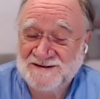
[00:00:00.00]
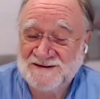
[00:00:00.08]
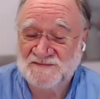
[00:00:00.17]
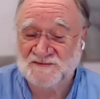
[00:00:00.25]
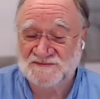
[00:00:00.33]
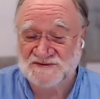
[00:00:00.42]
yeah,
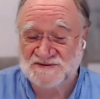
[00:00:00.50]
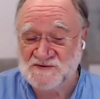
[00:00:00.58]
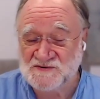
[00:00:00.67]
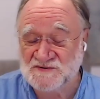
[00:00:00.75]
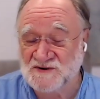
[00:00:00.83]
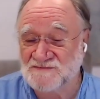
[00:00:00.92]
I'm not so
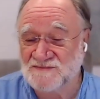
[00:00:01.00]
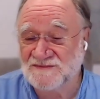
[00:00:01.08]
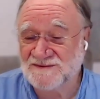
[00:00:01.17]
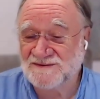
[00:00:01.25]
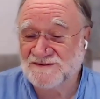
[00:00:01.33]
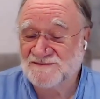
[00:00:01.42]
good on
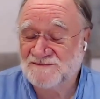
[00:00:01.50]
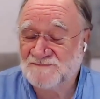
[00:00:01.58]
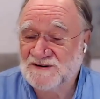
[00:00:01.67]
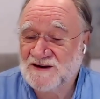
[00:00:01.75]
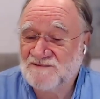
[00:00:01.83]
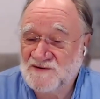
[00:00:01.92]
them.
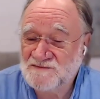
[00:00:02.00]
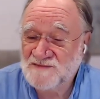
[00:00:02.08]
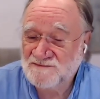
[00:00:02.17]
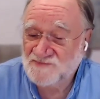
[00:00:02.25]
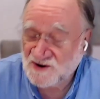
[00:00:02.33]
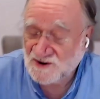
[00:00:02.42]
But I
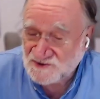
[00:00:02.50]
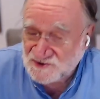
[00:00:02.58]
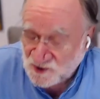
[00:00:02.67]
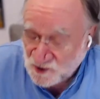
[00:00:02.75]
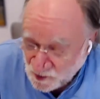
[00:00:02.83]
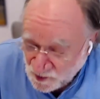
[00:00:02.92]
remember our
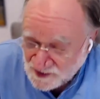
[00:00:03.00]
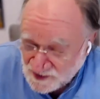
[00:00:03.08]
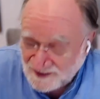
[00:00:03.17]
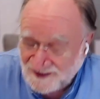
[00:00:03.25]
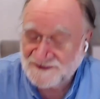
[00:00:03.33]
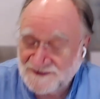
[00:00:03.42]

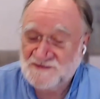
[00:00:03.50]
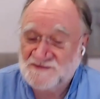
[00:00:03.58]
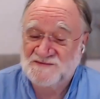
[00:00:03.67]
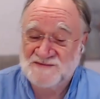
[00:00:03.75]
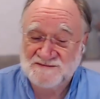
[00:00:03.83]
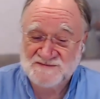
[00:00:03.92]
talk. I
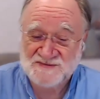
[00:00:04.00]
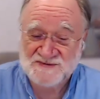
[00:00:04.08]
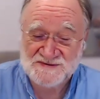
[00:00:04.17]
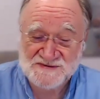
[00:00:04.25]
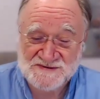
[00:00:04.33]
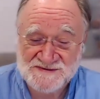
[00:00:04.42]
remember
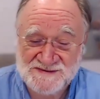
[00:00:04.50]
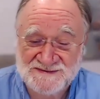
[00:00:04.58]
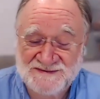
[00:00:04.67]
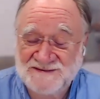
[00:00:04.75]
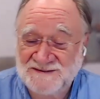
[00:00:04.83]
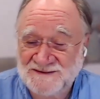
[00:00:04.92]

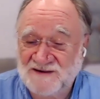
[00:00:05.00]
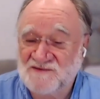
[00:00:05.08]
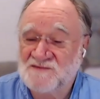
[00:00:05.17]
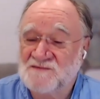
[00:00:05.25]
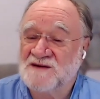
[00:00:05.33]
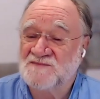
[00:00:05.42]

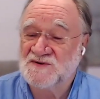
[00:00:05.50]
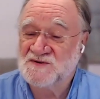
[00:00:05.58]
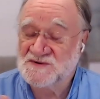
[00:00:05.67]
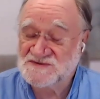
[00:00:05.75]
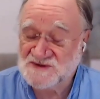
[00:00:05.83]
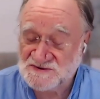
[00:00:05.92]

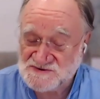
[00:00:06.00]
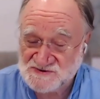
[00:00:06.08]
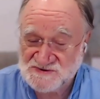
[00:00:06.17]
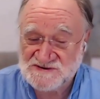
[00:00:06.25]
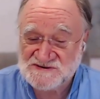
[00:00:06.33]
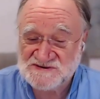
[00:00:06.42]
you as
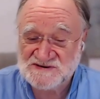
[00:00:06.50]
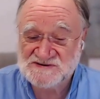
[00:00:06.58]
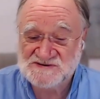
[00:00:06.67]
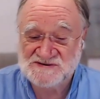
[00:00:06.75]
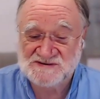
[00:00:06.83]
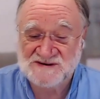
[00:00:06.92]
Arjuna's
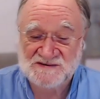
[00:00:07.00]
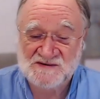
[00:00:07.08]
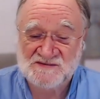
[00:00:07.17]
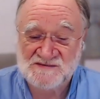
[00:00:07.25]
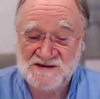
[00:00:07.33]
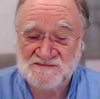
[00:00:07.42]
sister. I
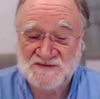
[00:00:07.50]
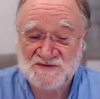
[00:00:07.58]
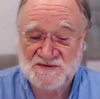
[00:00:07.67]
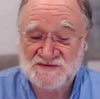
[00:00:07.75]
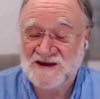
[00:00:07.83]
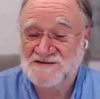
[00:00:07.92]
don't remember
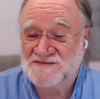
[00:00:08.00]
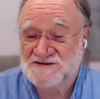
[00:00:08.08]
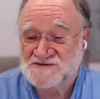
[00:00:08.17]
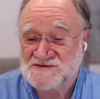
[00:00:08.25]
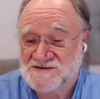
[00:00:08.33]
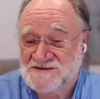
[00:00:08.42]
your name,
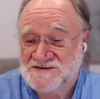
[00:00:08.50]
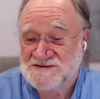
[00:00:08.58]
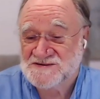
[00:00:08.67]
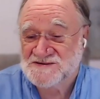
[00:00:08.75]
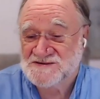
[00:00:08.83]
actually.